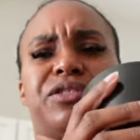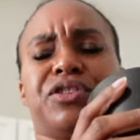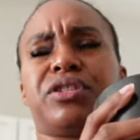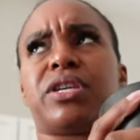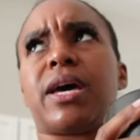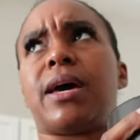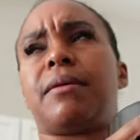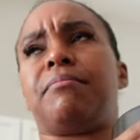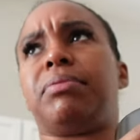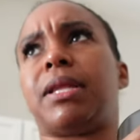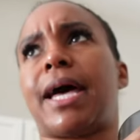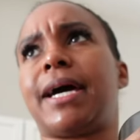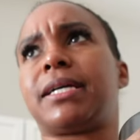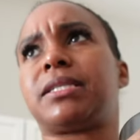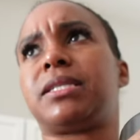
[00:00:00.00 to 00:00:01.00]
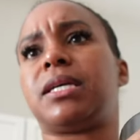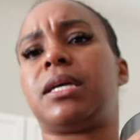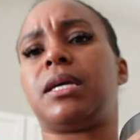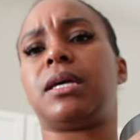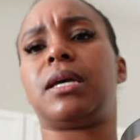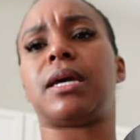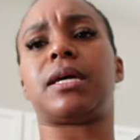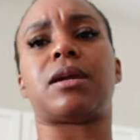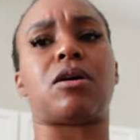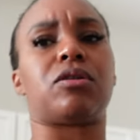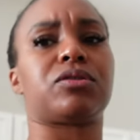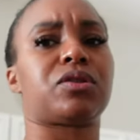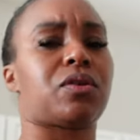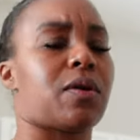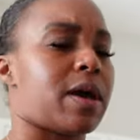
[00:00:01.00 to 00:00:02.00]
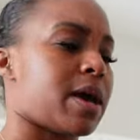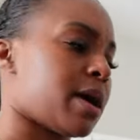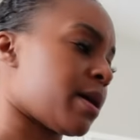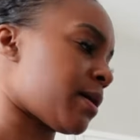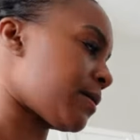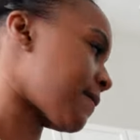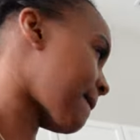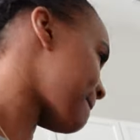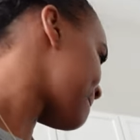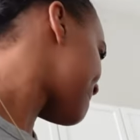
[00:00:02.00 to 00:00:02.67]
just had black tea and I also had